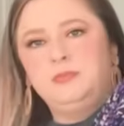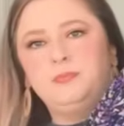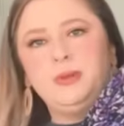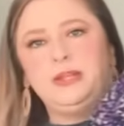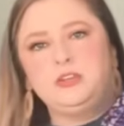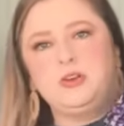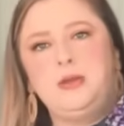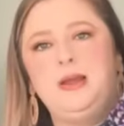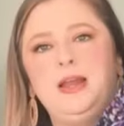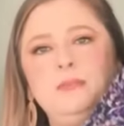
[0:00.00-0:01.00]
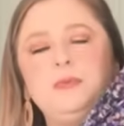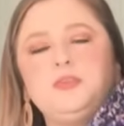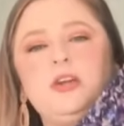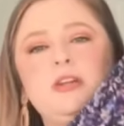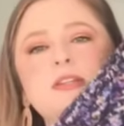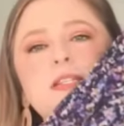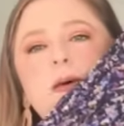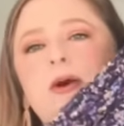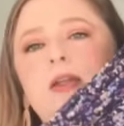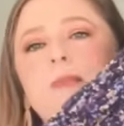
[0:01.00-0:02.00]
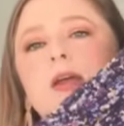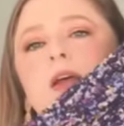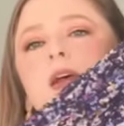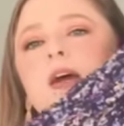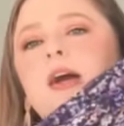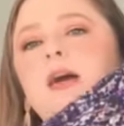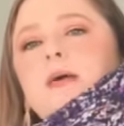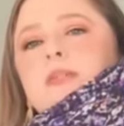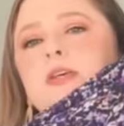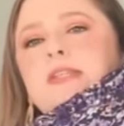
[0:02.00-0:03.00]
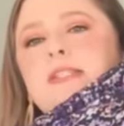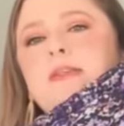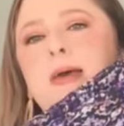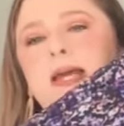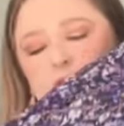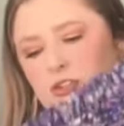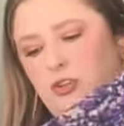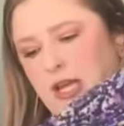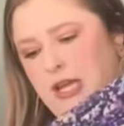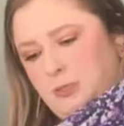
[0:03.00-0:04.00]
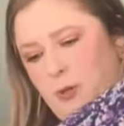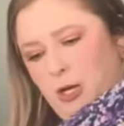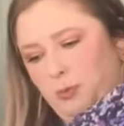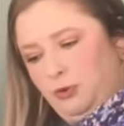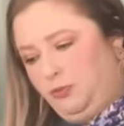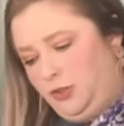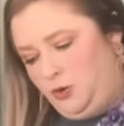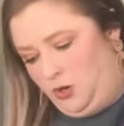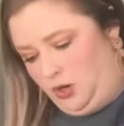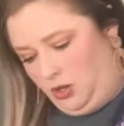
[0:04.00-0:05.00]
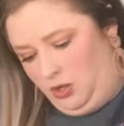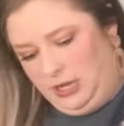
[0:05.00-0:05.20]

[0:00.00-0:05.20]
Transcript: Bentley's right behind me. I'm trying not to step on him. So this is a maxi dress, purple floral. It